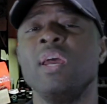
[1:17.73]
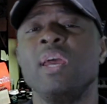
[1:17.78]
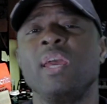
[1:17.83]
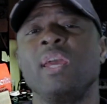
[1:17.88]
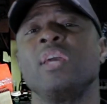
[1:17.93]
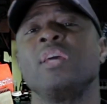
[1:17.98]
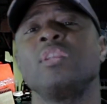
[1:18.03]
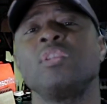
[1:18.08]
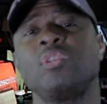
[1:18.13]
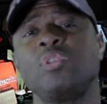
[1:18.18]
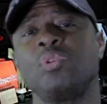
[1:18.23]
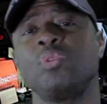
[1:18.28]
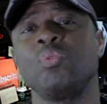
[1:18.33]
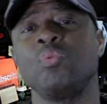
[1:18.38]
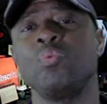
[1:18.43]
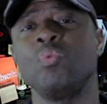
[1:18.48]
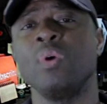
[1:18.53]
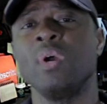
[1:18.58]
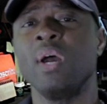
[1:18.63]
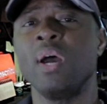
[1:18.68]

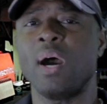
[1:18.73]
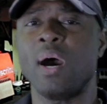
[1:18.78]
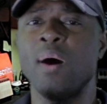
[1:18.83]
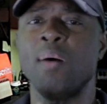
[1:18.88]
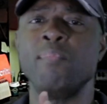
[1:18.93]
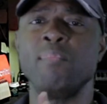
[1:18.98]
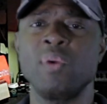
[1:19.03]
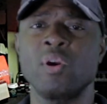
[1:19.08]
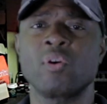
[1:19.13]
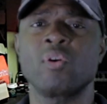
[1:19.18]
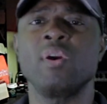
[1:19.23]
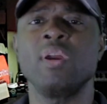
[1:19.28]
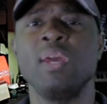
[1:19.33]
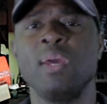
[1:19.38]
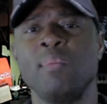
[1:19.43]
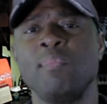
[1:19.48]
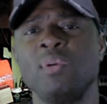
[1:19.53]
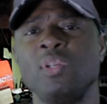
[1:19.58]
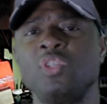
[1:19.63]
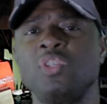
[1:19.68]
into a mirror
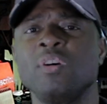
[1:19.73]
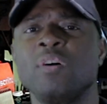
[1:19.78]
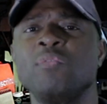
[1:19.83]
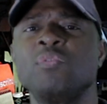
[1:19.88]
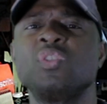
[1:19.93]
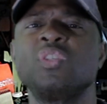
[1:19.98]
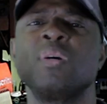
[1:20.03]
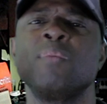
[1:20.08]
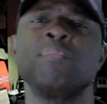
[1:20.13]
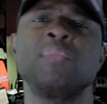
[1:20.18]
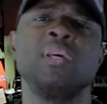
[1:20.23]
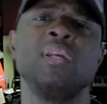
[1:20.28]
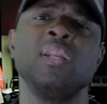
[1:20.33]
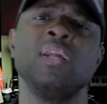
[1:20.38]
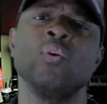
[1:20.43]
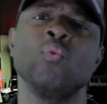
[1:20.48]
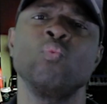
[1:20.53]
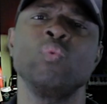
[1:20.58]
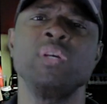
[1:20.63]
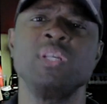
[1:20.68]
image of something
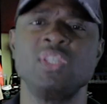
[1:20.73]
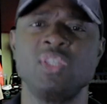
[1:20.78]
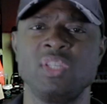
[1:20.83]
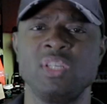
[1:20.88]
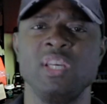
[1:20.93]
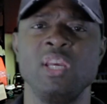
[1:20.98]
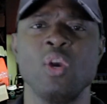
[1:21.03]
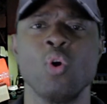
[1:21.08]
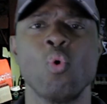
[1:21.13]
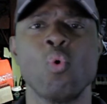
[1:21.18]
that we see